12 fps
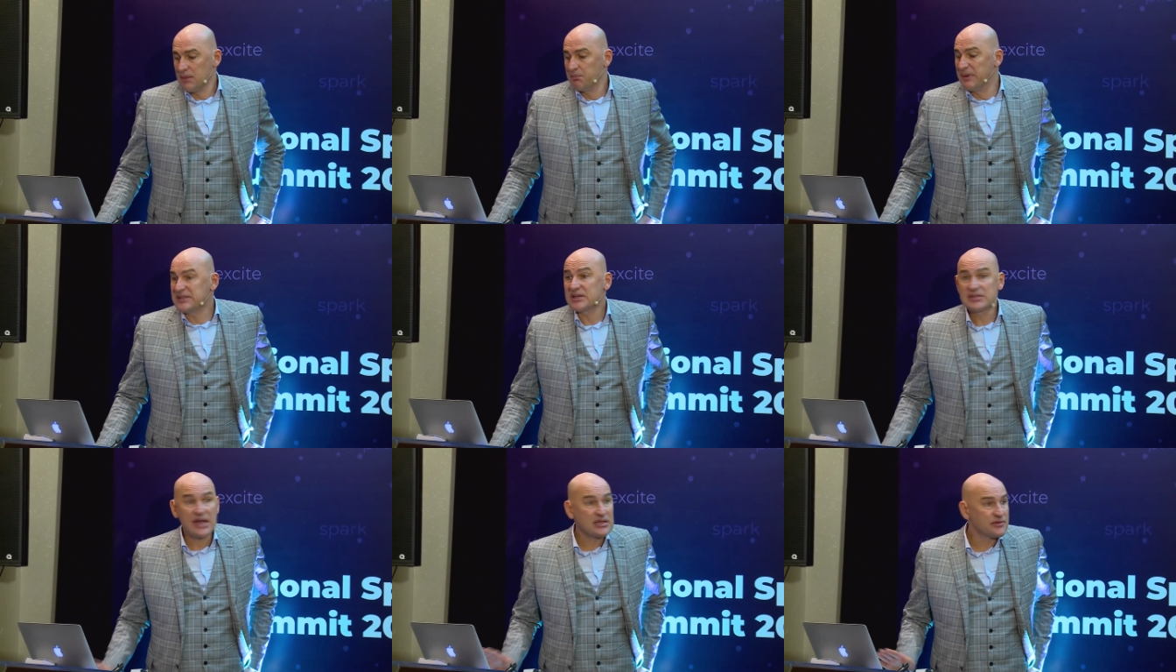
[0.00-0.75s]
Be
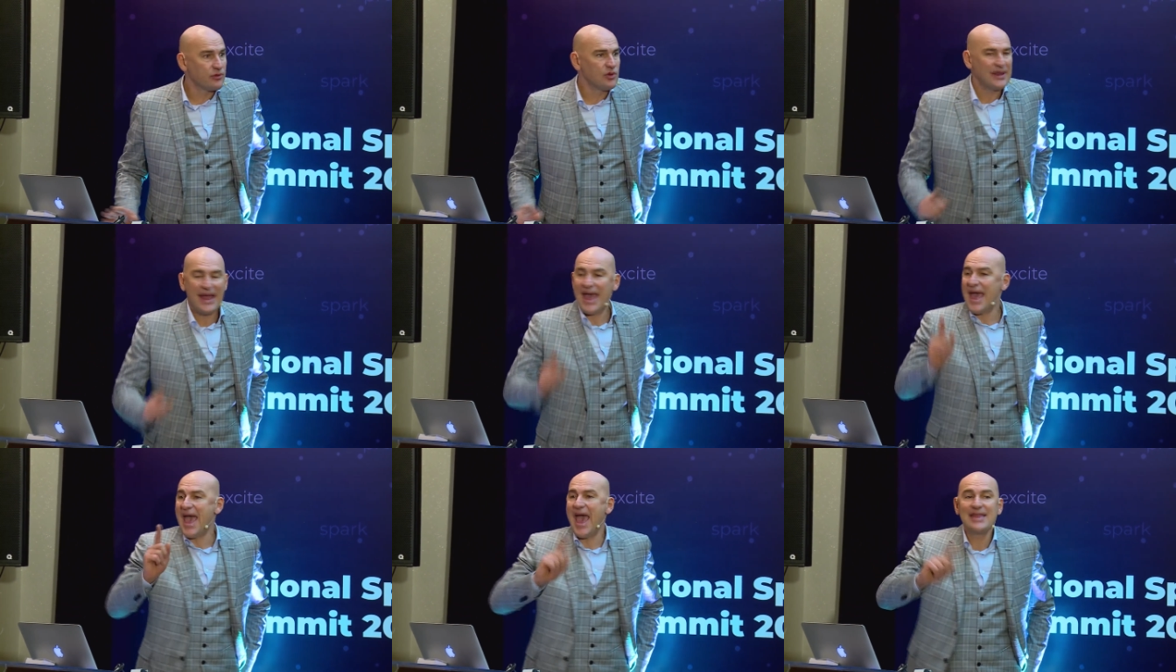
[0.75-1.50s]
successful
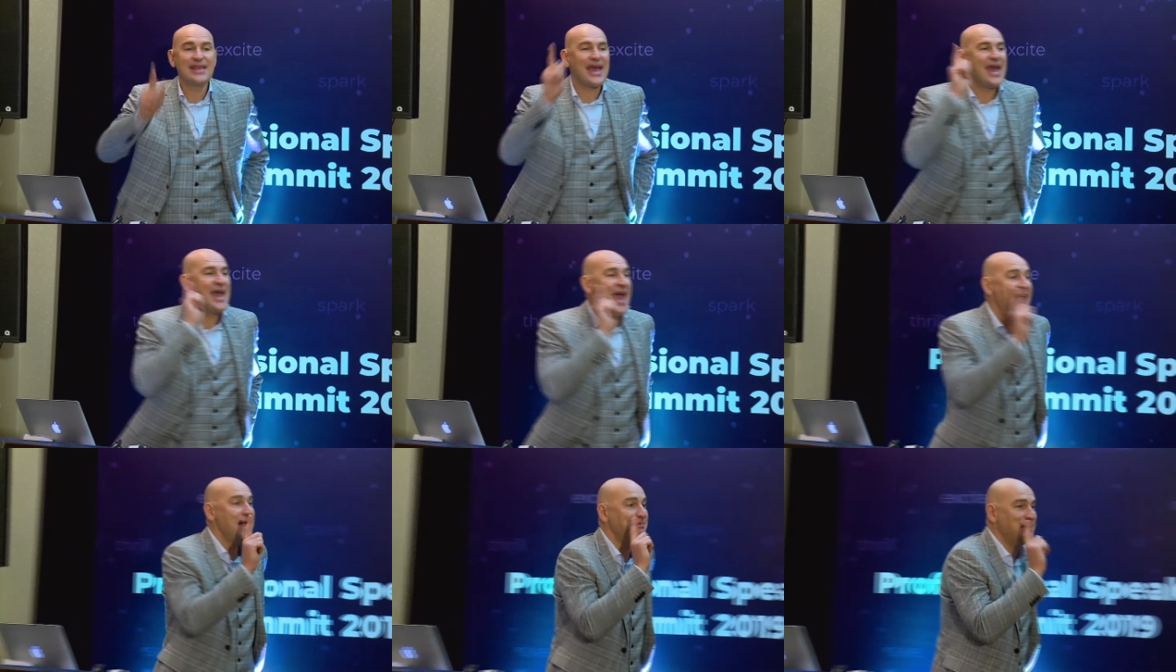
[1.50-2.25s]
and
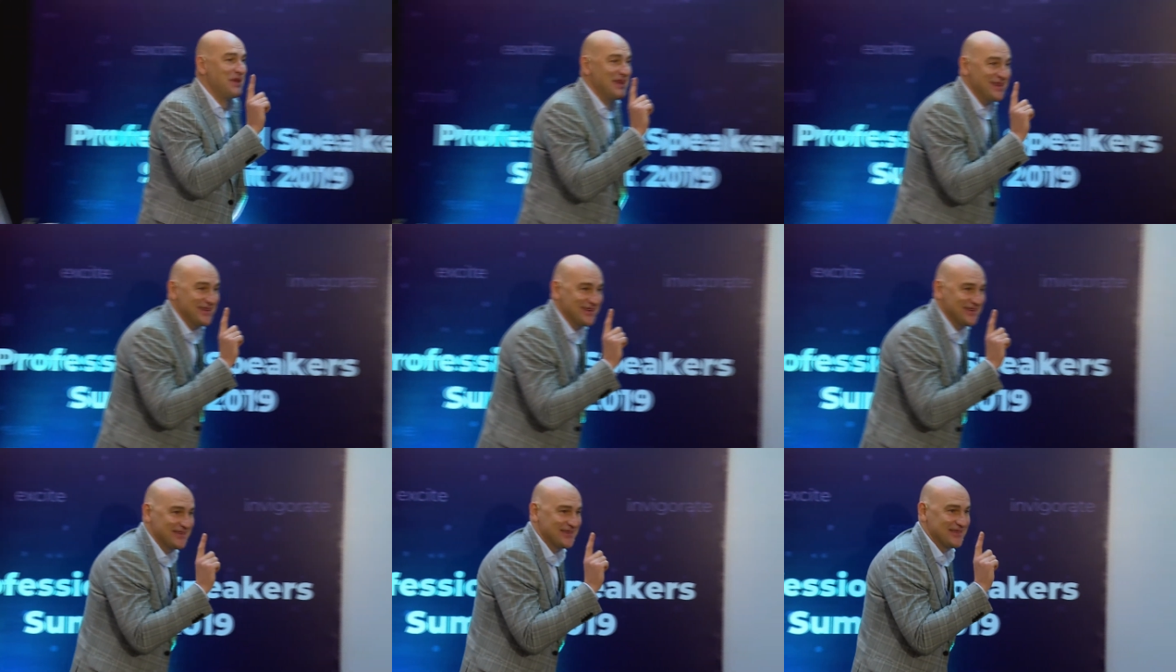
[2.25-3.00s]
happy
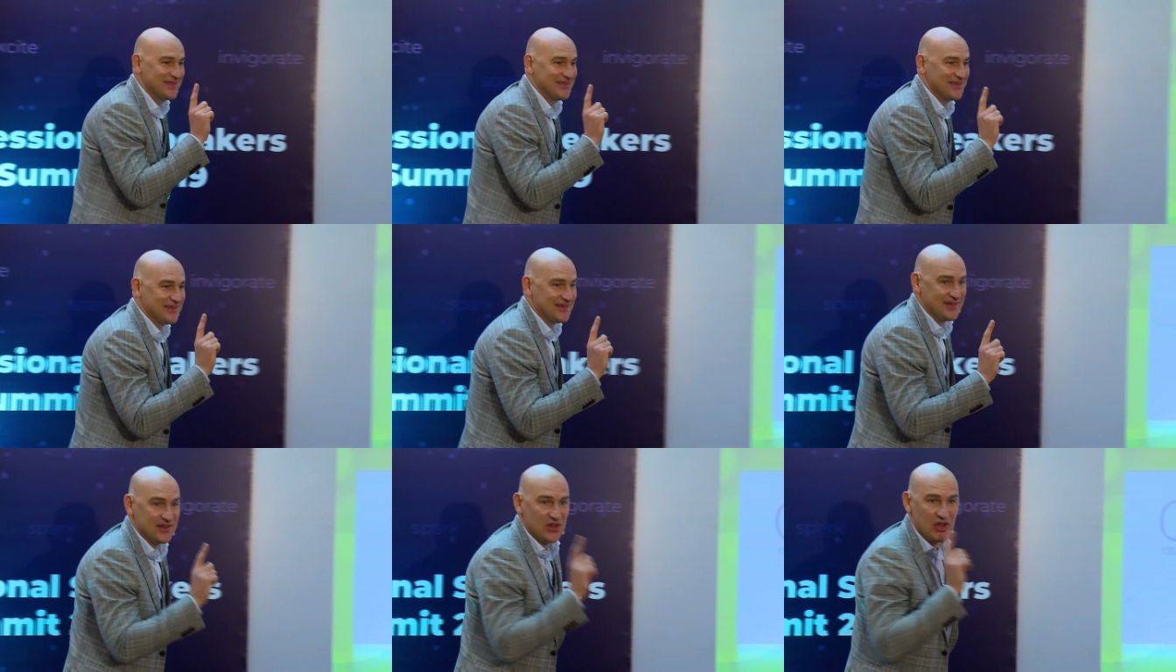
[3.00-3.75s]

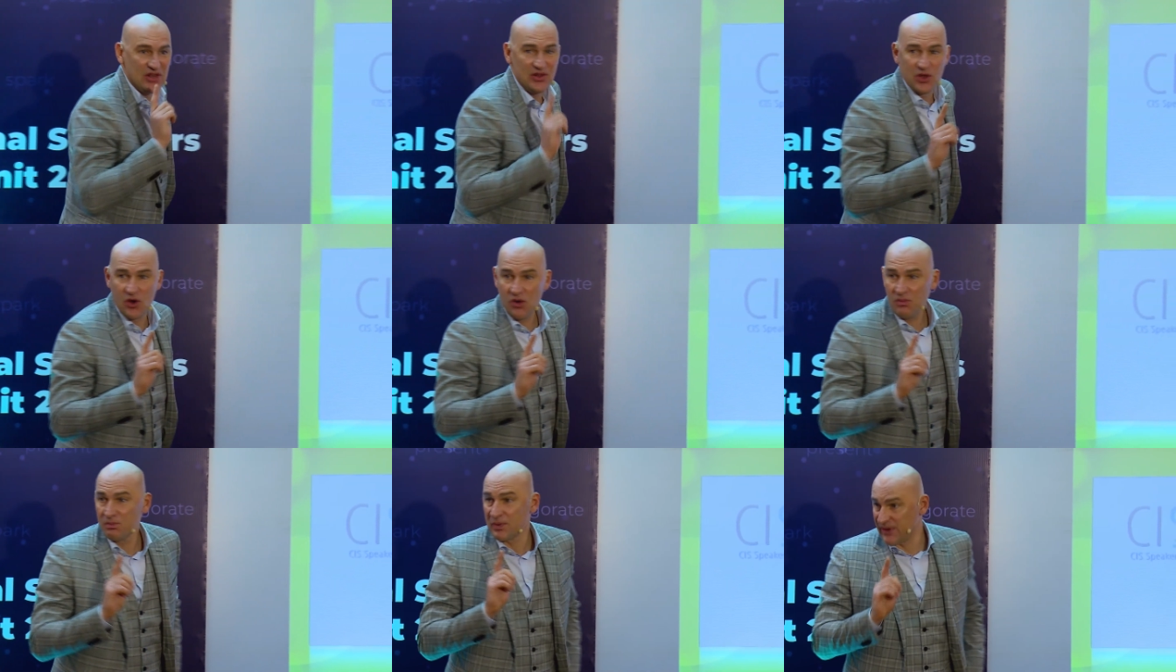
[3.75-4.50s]
in your
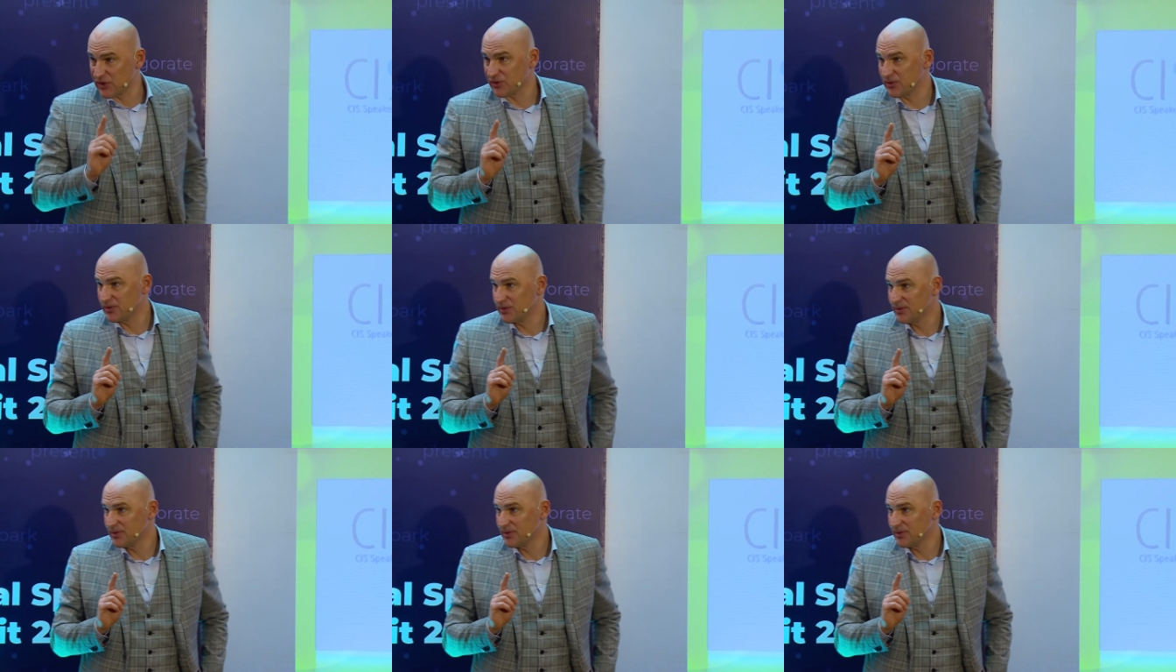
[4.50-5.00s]
profession.